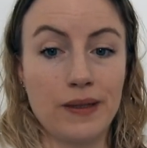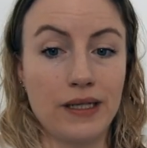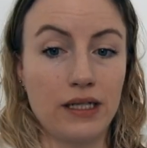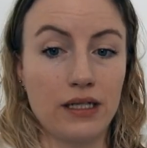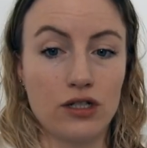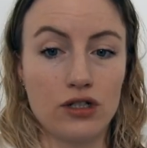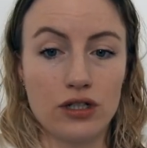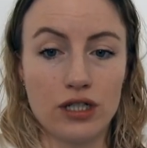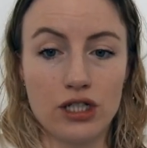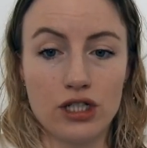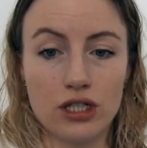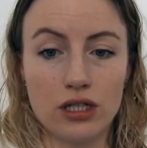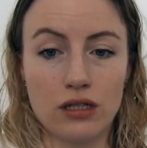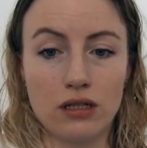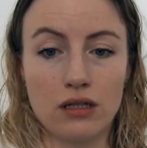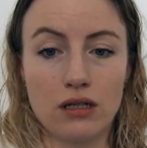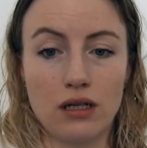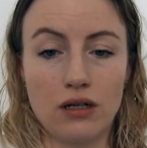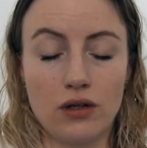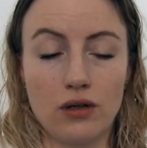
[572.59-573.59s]

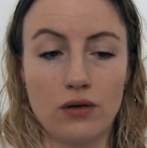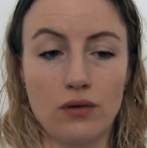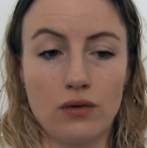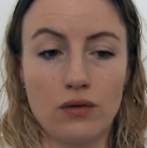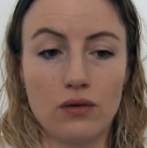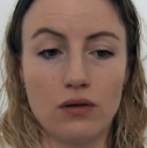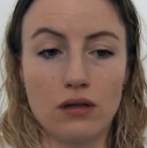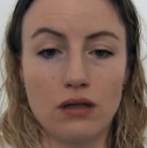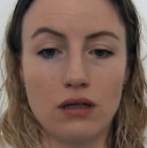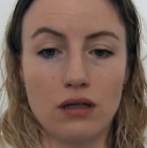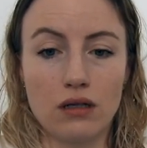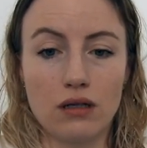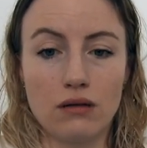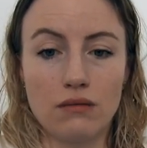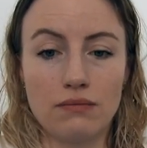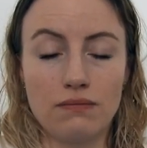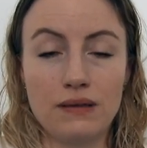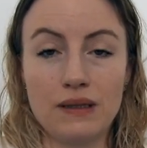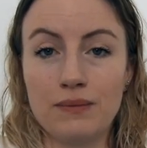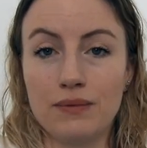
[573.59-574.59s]
pediatrician who
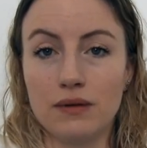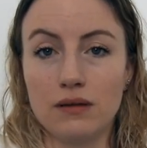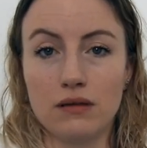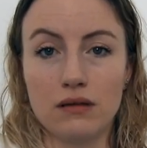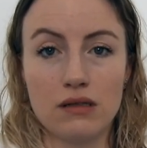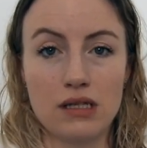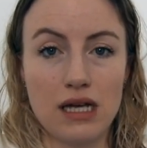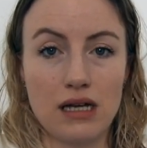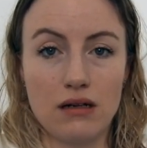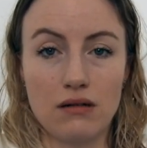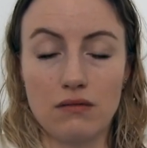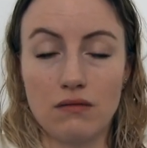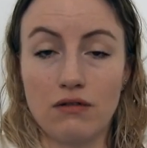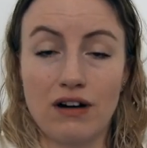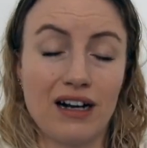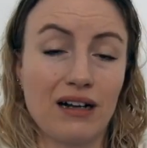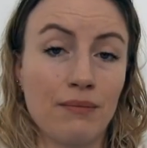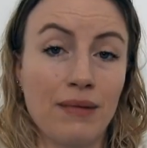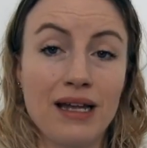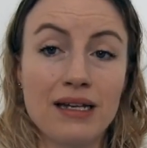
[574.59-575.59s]
people said
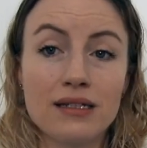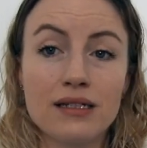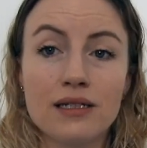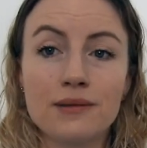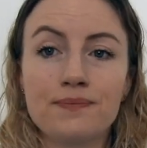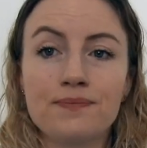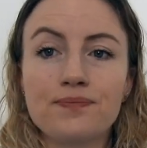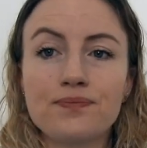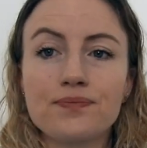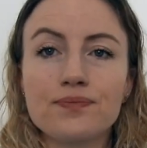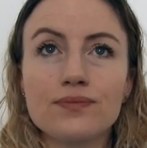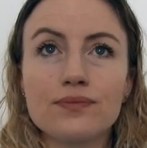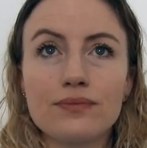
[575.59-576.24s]
recommended him,